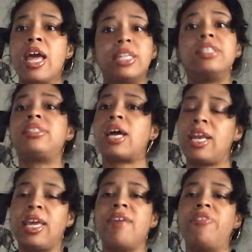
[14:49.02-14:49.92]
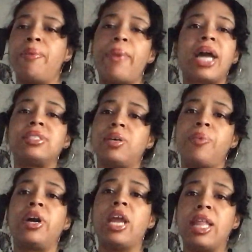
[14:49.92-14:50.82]
decide to give them back
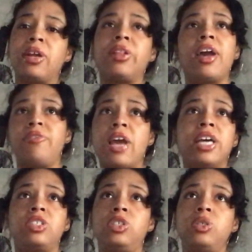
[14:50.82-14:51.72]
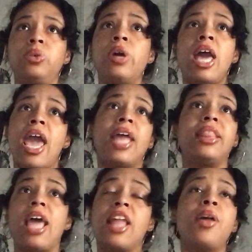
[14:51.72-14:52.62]
someone in their life as you,
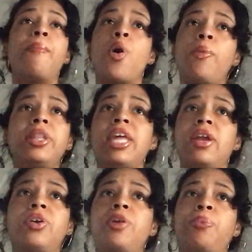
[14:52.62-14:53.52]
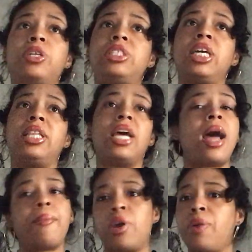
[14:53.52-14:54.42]
and at the moment they don't appreciate that,
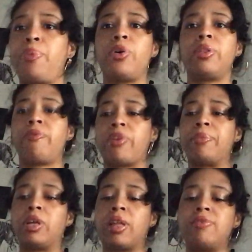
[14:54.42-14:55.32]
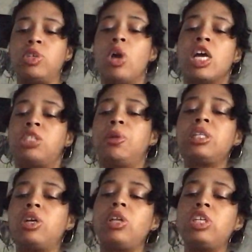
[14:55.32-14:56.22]
I'm going to pull them from their life too. Spirit
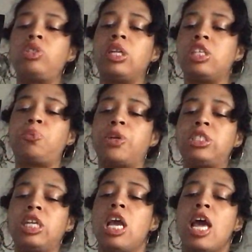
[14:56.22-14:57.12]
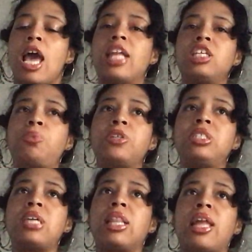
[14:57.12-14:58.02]
literally treating this person, and this
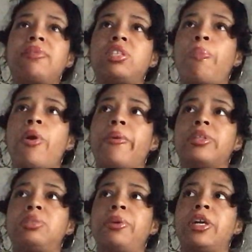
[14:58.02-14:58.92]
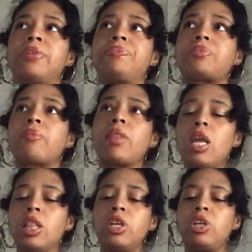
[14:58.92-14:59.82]
person's on life support with spirit.
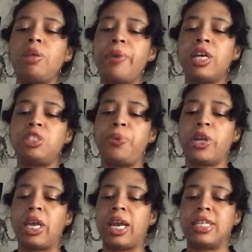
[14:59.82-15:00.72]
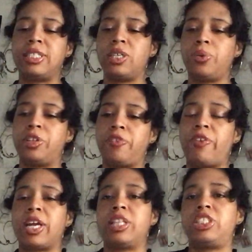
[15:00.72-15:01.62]
Literally, because spirit cannot deal with the
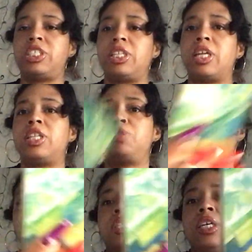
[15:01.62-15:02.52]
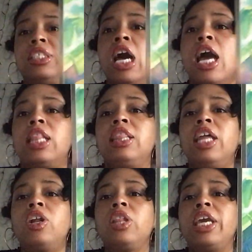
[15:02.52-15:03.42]
fact the shit that this person does.
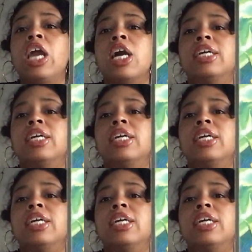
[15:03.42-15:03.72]
Literally,